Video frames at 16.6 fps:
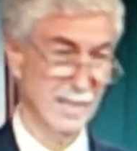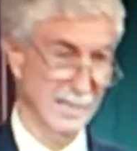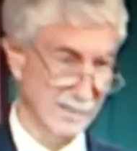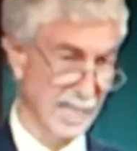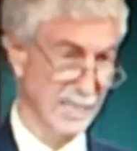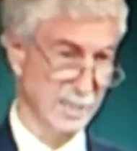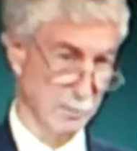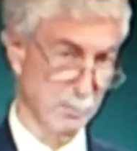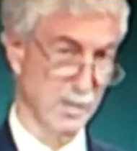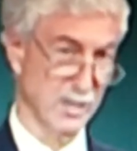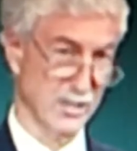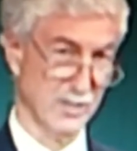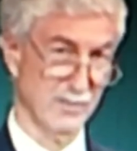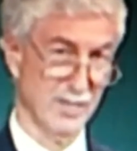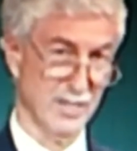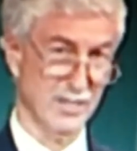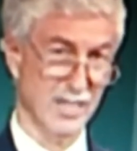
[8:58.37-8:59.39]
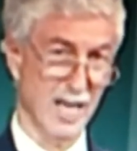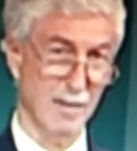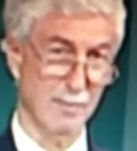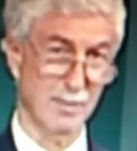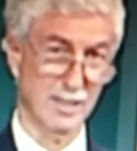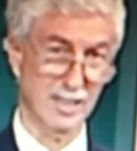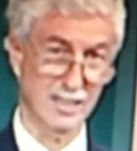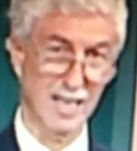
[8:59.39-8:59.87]
That's a pretty severe
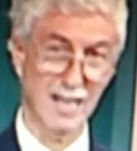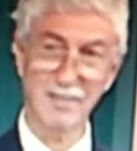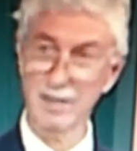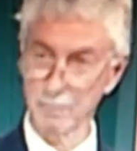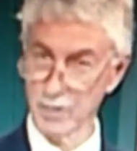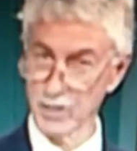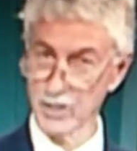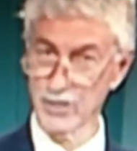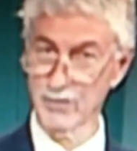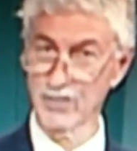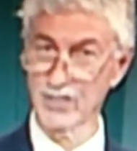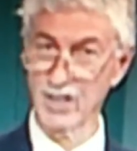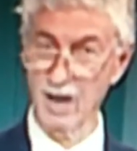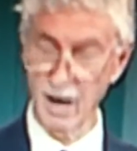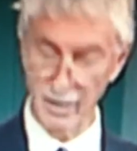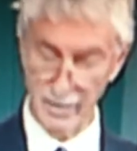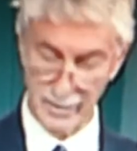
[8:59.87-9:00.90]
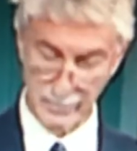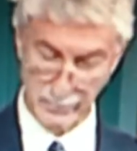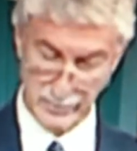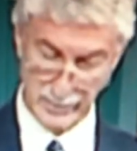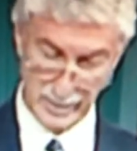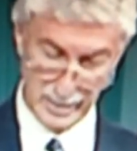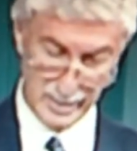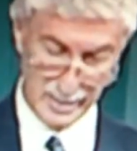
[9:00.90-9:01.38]
statement, because I think most of us are
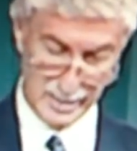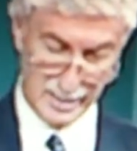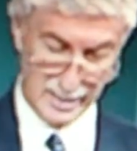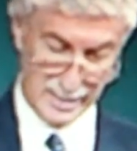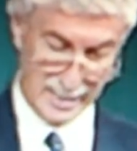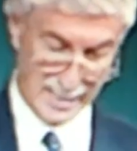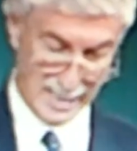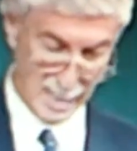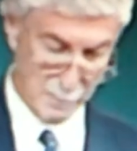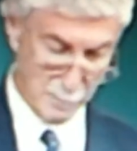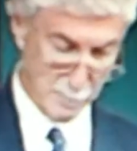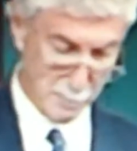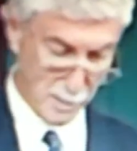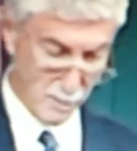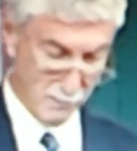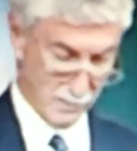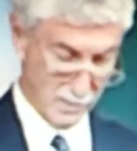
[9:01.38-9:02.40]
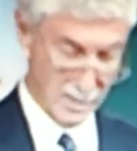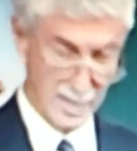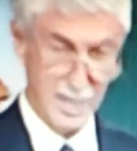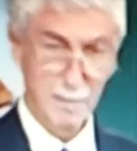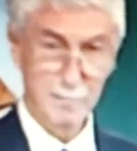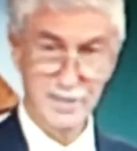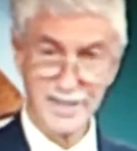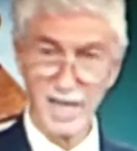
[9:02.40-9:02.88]
interested in Emma Bovary.
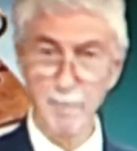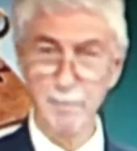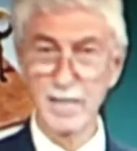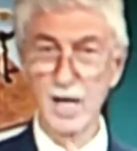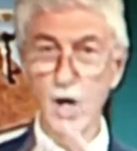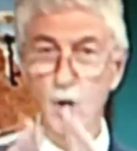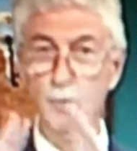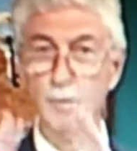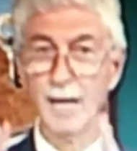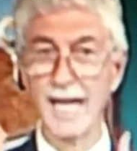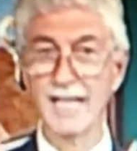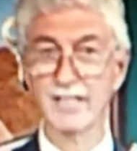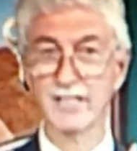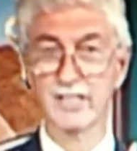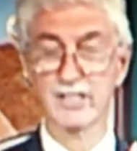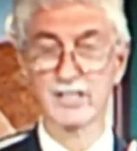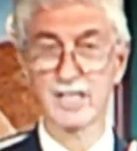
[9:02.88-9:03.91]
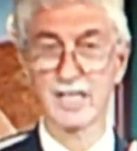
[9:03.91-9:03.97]
But there'll be whole pages